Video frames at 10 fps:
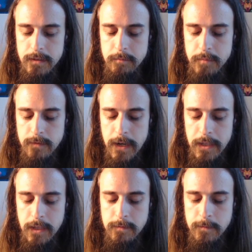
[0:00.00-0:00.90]

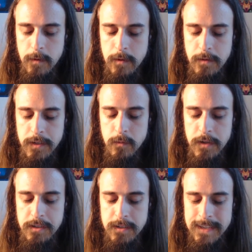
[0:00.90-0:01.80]
providing you further
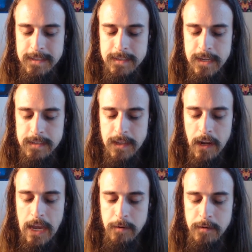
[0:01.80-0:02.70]
intuition, insight, a
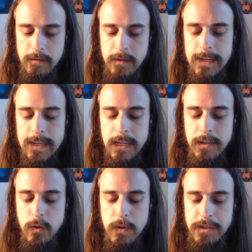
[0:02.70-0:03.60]
louder
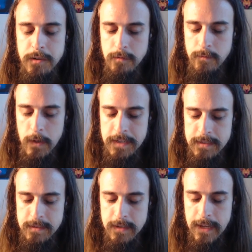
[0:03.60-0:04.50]
intuitional
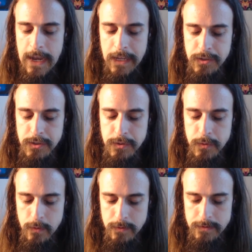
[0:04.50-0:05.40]
voice to guide
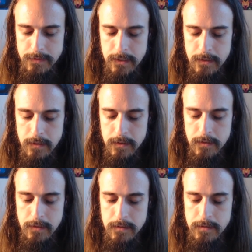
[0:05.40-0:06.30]
you
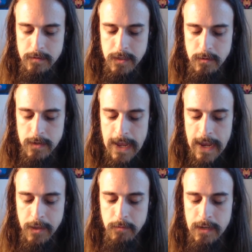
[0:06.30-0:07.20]
so that you can
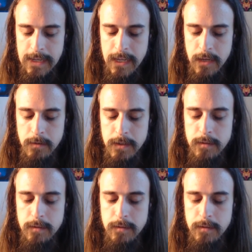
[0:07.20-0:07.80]
accurately hear it